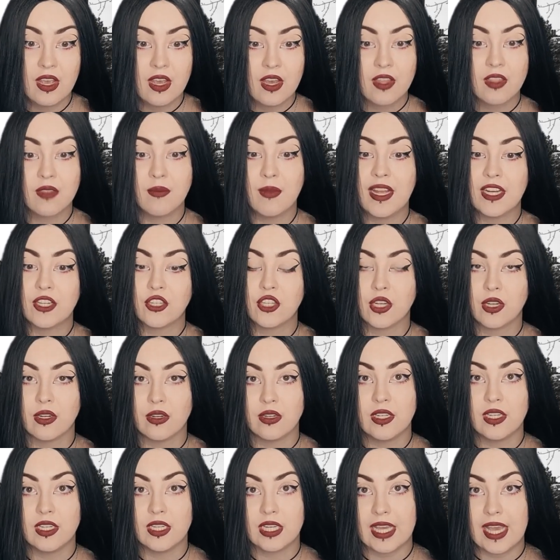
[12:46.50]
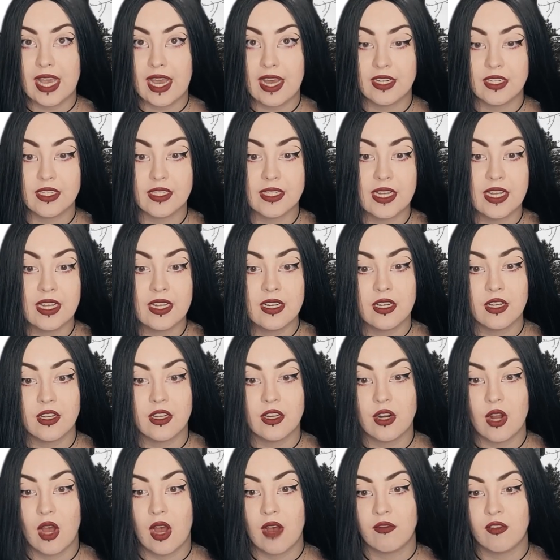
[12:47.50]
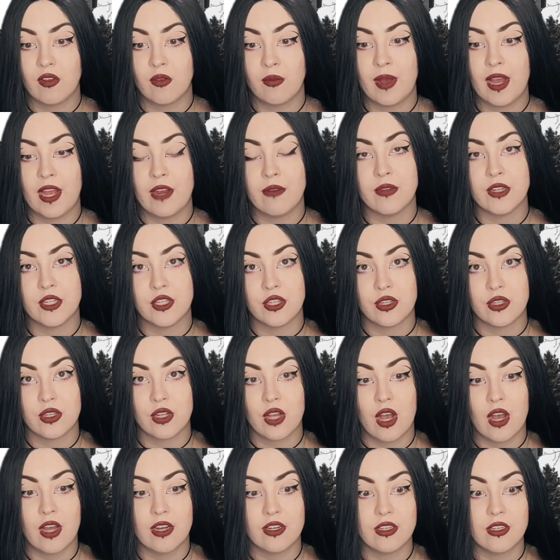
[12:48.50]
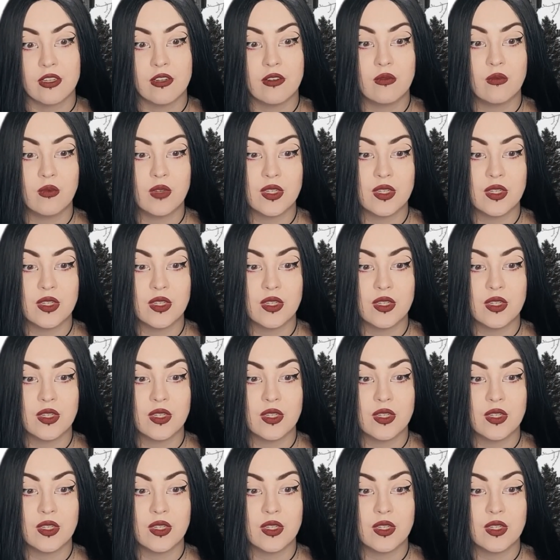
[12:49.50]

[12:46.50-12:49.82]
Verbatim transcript: The Manchurian Candidate, a novel by Richard Condon,